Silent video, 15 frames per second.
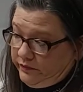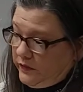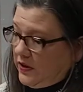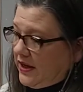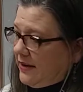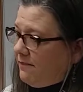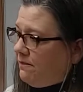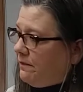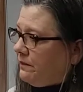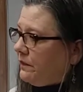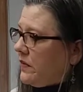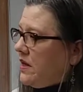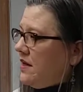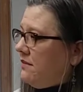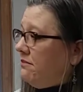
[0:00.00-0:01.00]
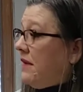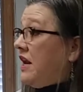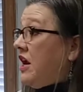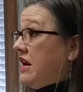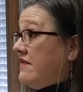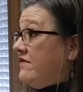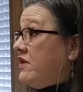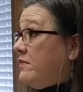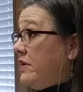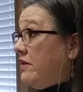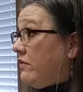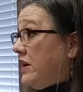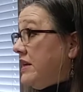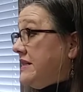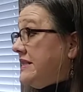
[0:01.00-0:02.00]
Okay, it may not even have been
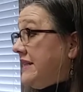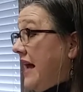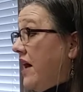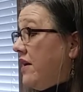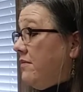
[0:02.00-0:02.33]
written down.